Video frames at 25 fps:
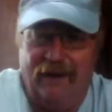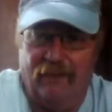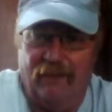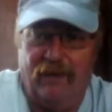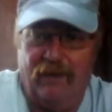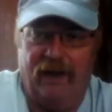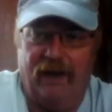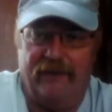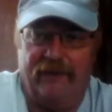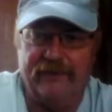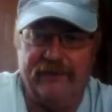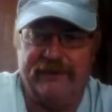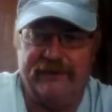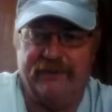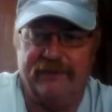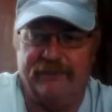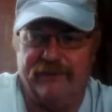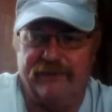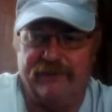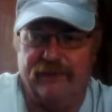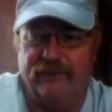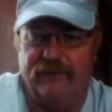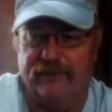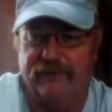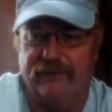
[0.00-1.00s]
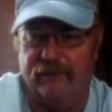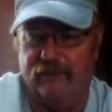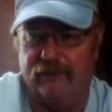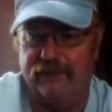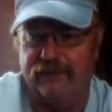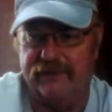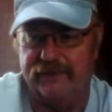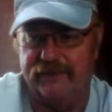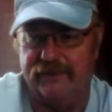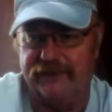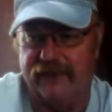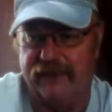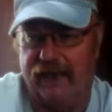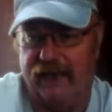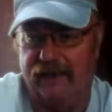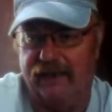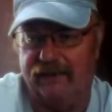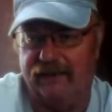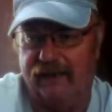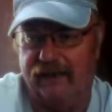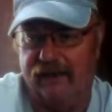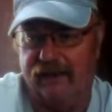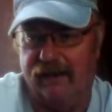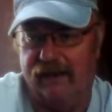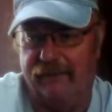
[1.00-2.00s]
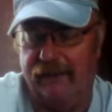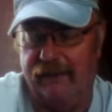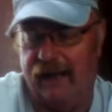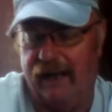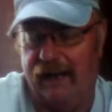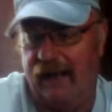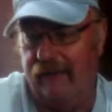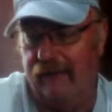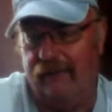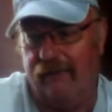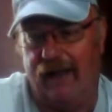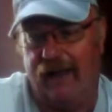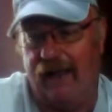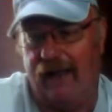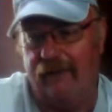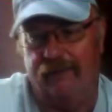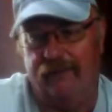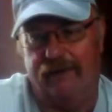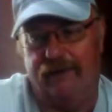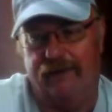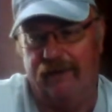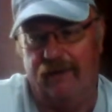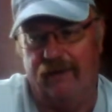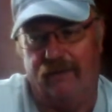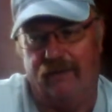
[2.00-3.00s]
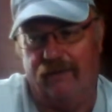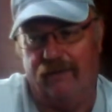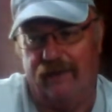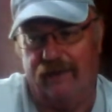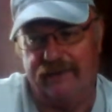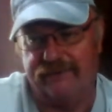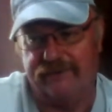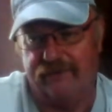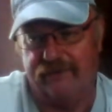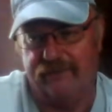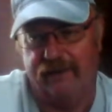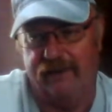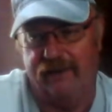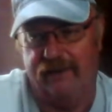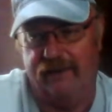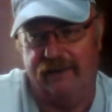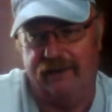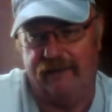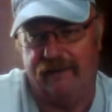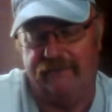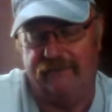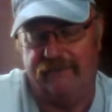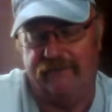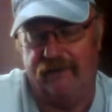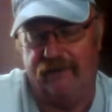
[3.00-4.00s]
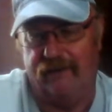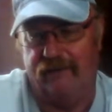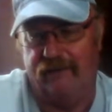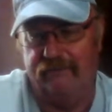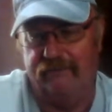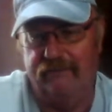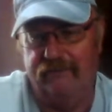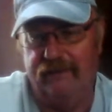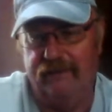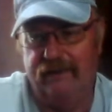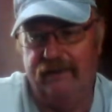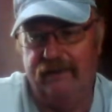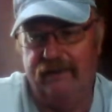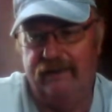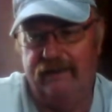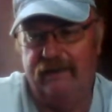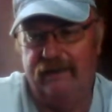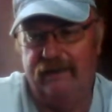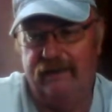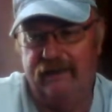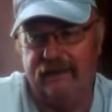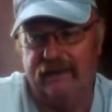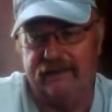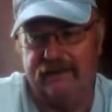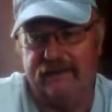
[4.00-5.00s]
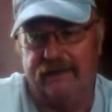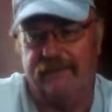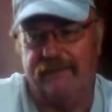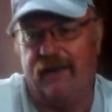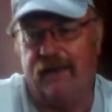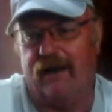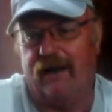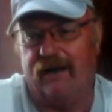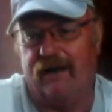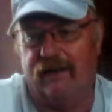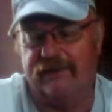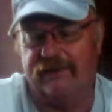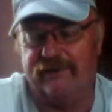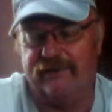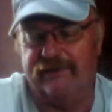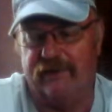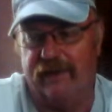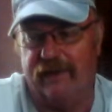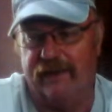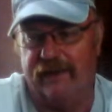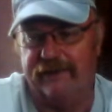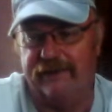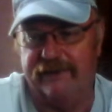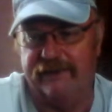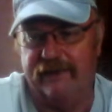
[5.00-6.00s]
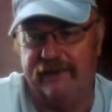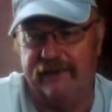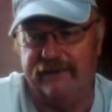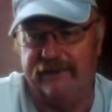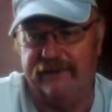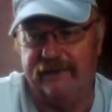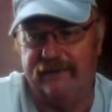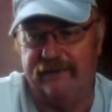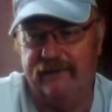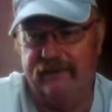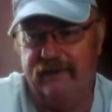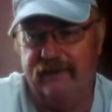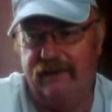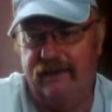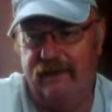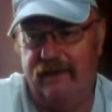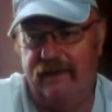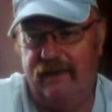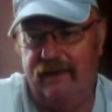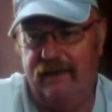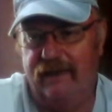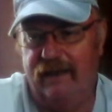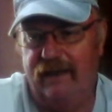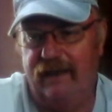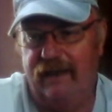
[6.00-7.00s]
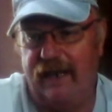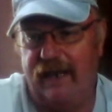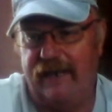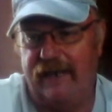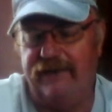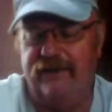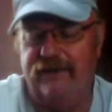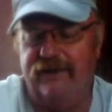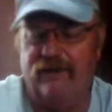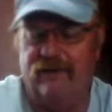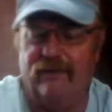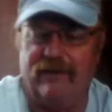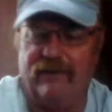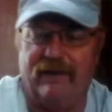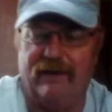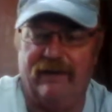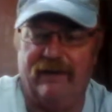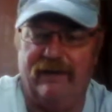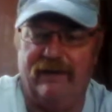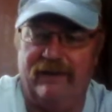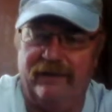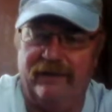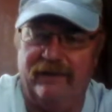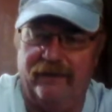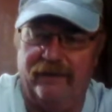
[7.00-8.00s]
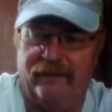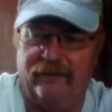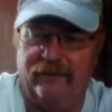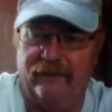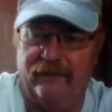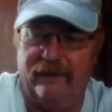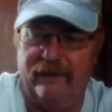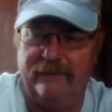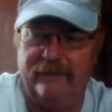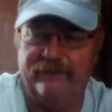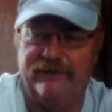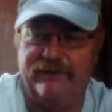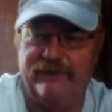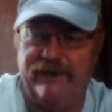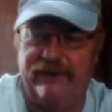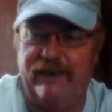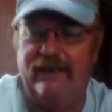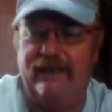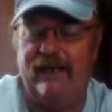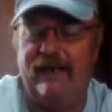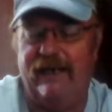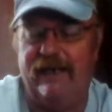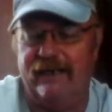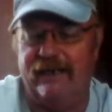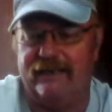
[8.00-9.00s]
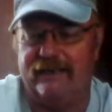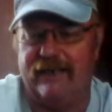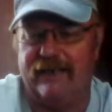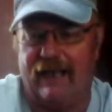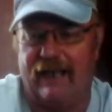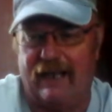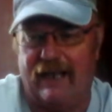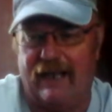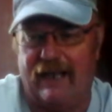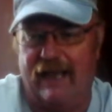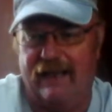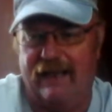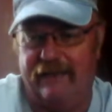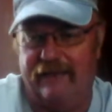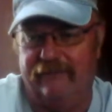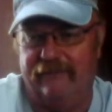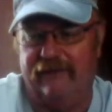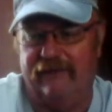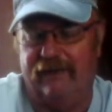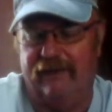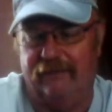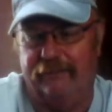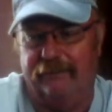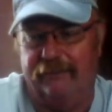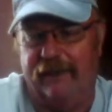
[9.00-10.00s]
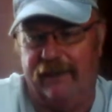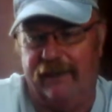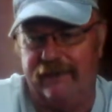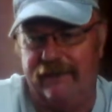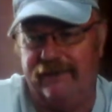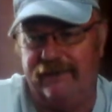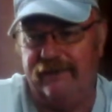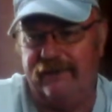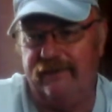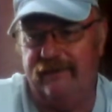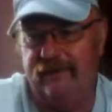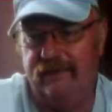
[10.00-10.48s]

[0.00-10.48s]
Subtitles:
Well, there's some truth in what you're saying there. I mean, I wouldn't go to Australia to confront him, because I'm not an Australian citizen. And GD is that kind of little bitch.